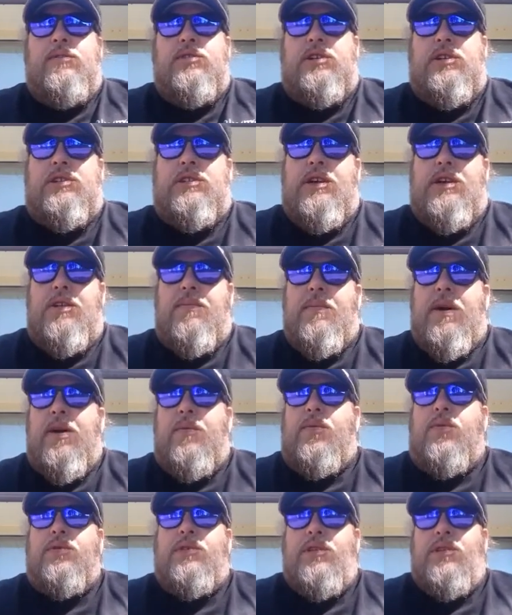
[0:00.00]
She said, "You might
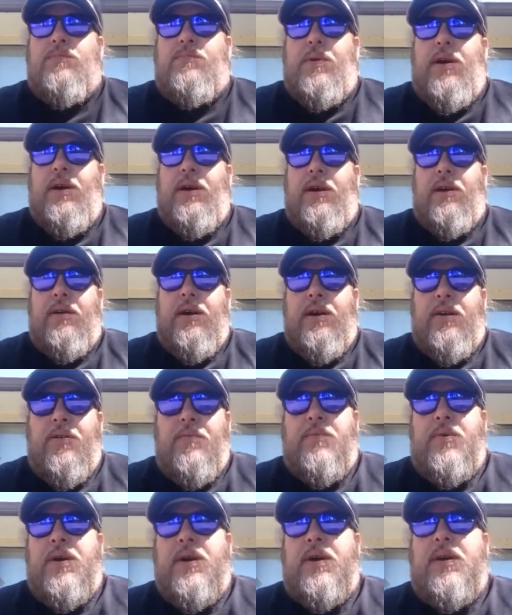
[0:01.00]
want this buggy. There ain't
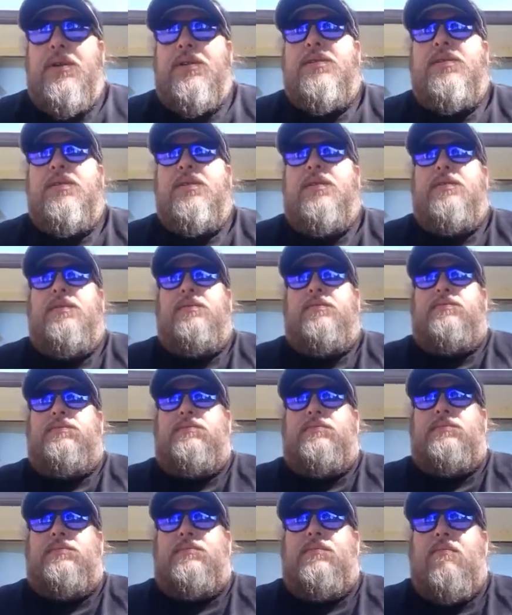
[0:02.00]
no buggies."
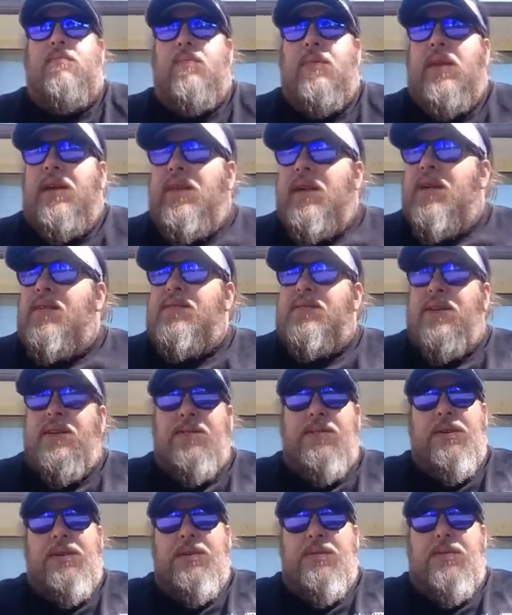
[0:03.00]
And I was like,
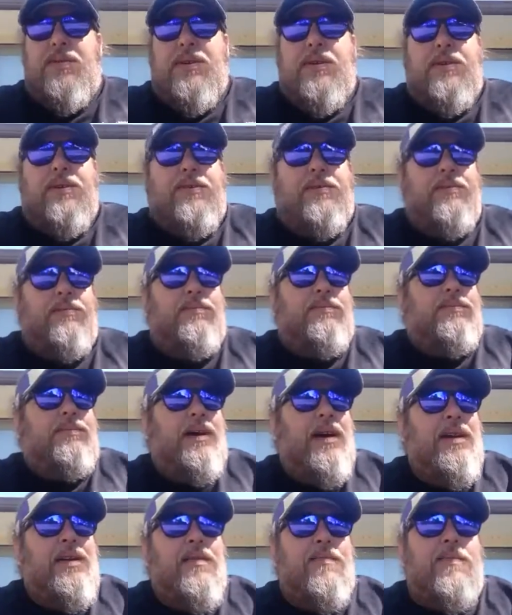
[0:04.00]
"What in the world?
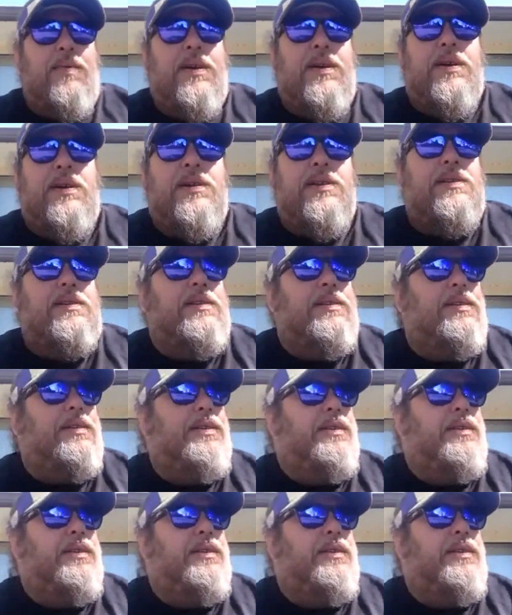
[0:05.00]
Ain't no buggies."